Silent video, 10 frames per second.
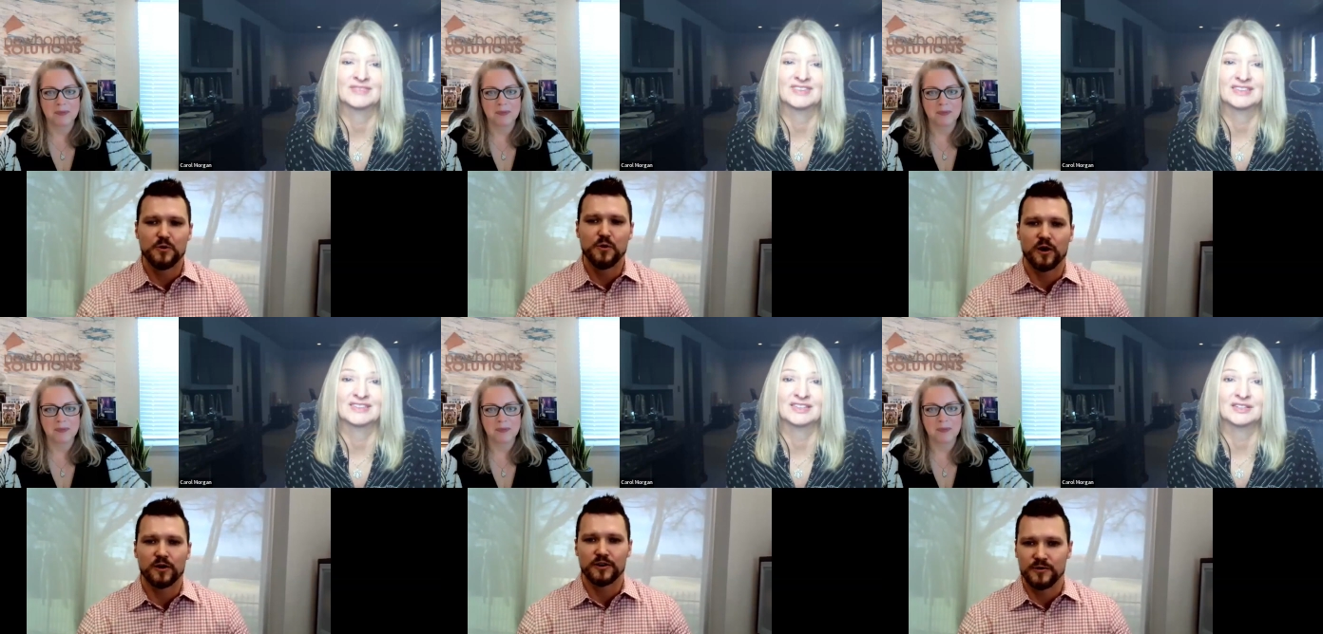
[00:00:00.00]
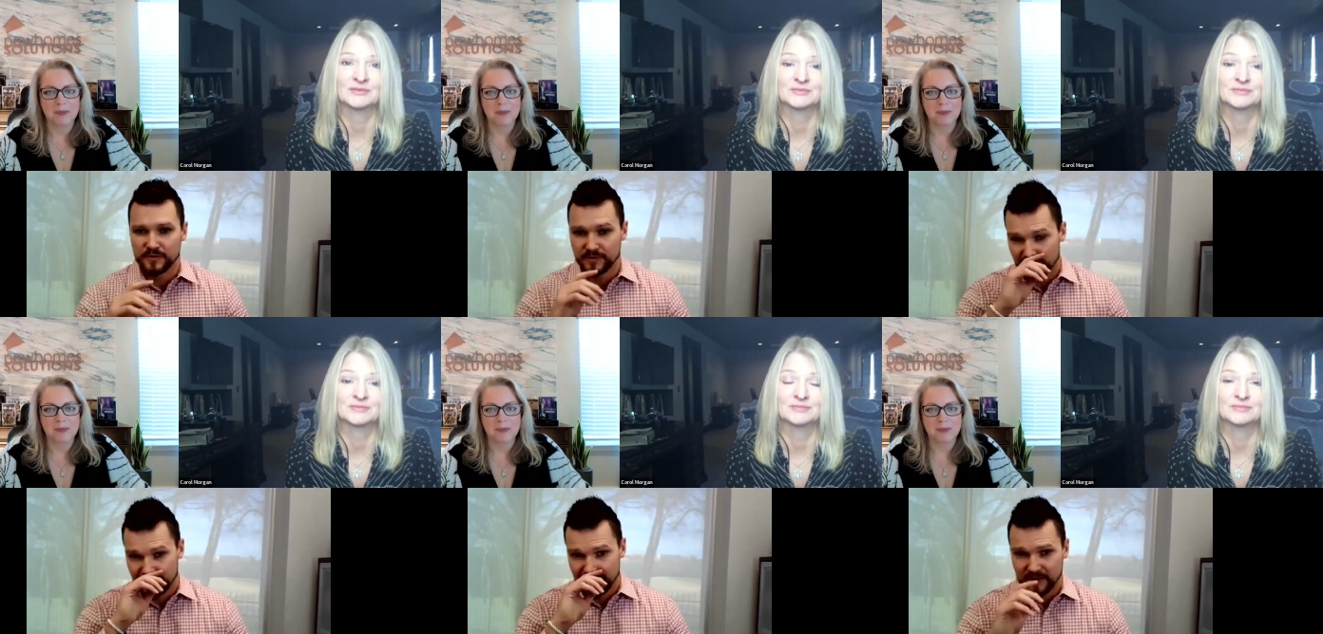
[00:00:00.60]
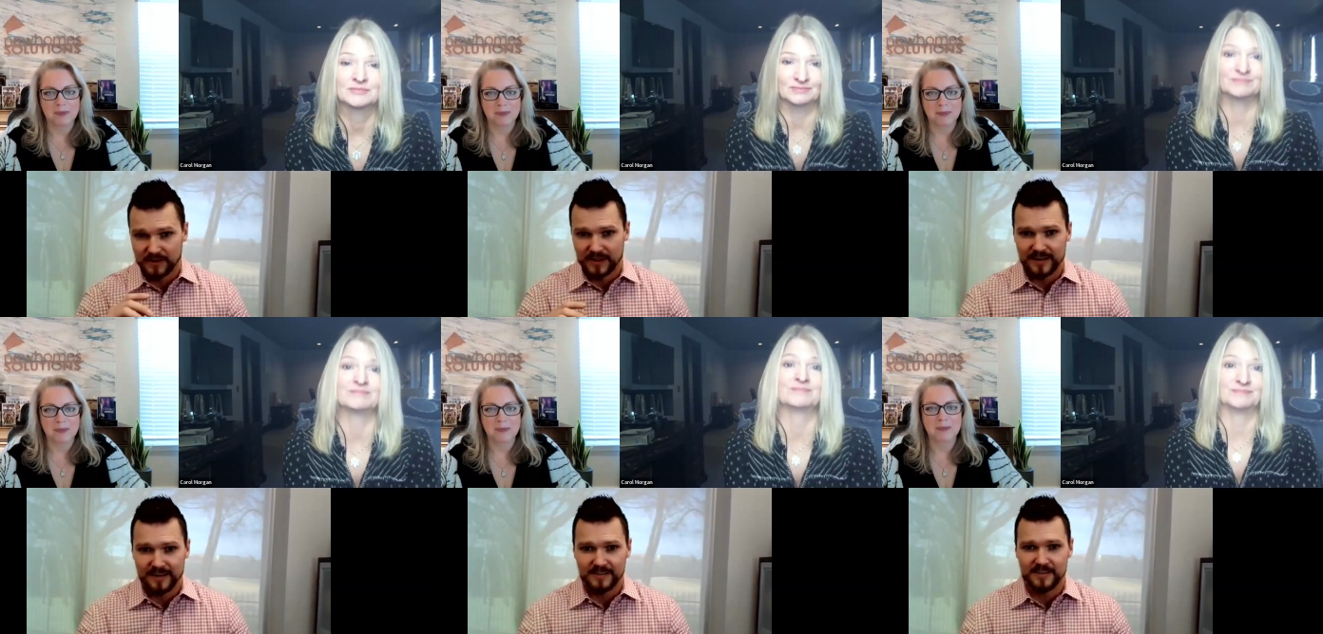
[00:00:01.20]
Speaker 1: who are you? That mm-hmm.
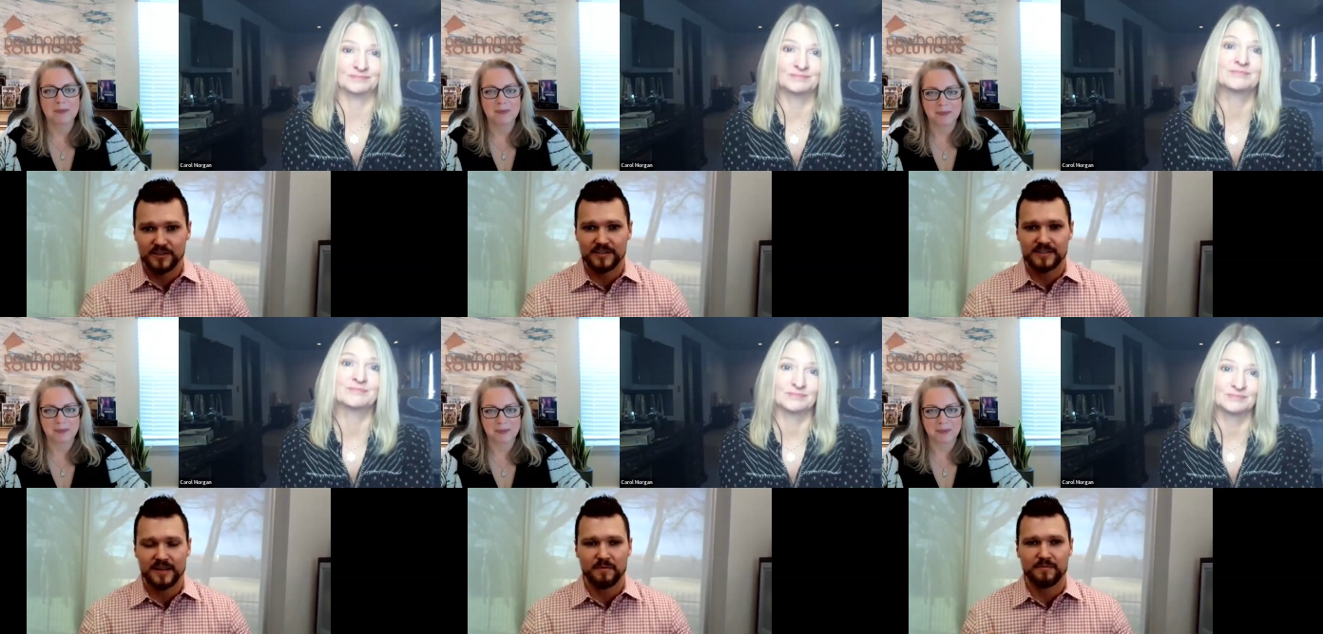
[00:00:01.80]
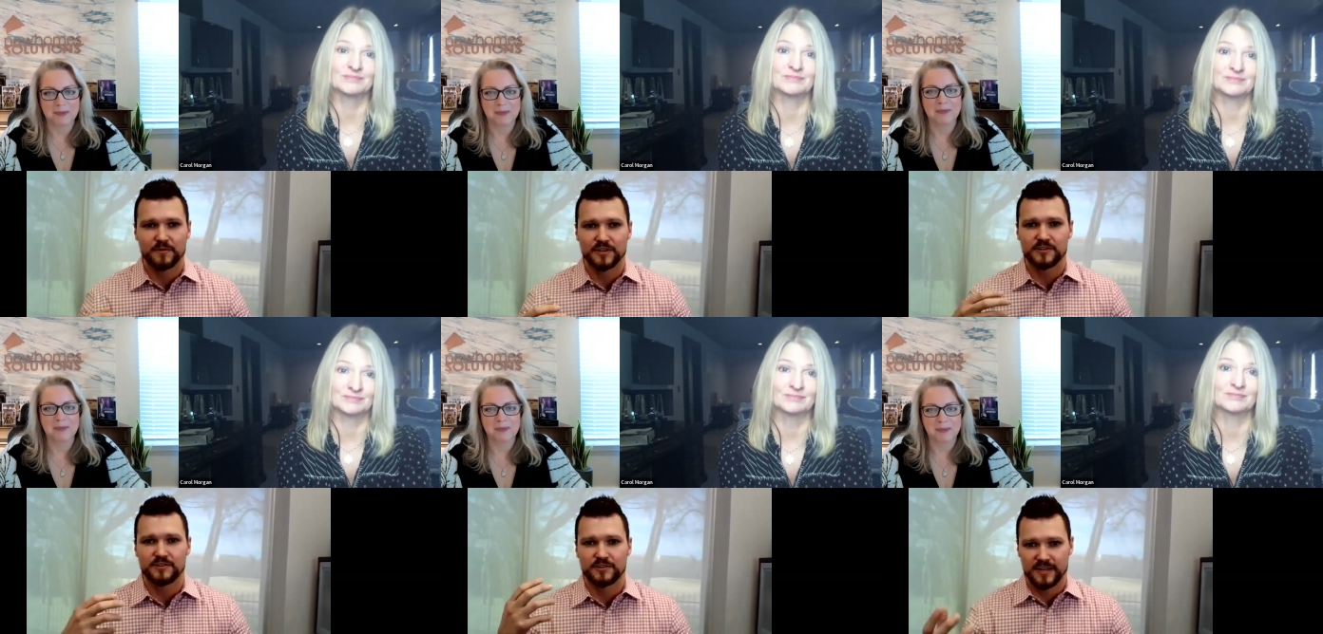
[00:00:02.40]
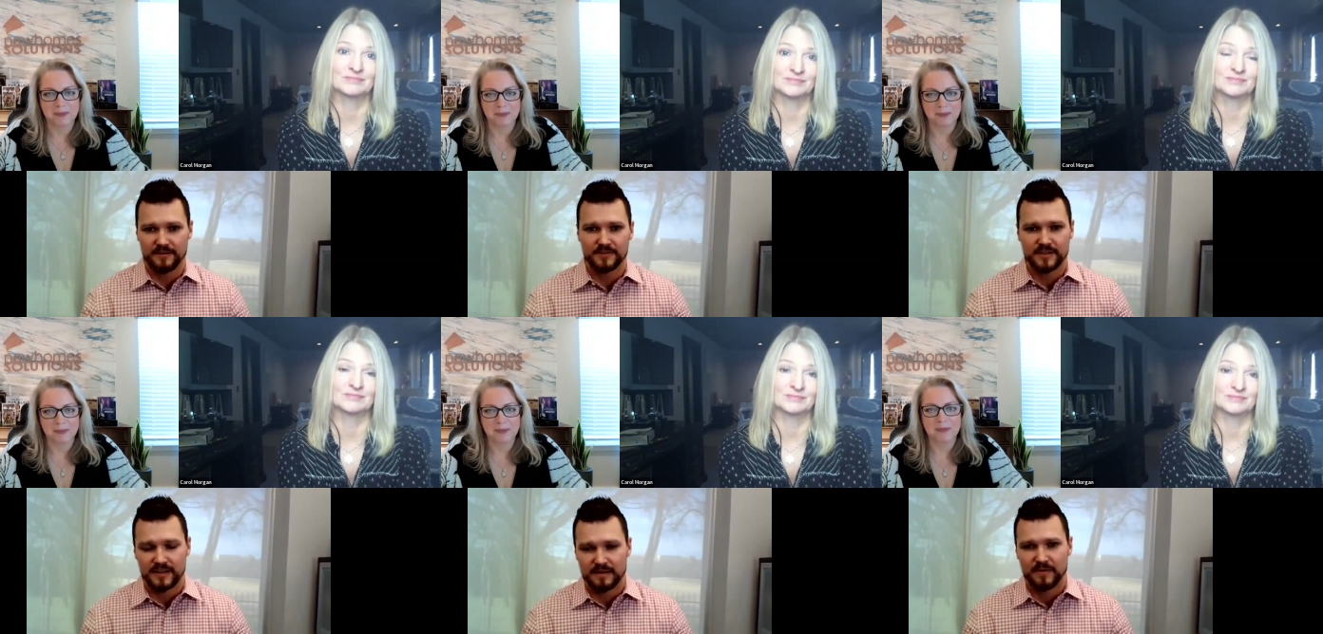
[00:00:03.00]
that doesn't just help for just your
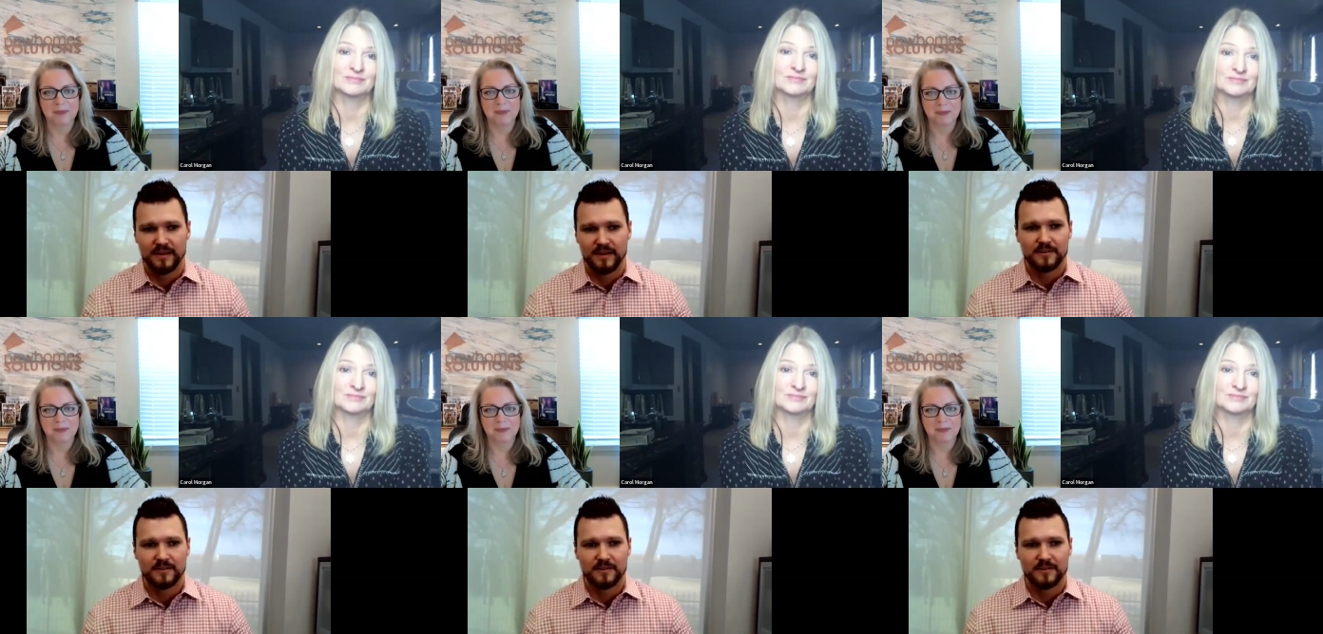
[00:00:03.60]
sales team.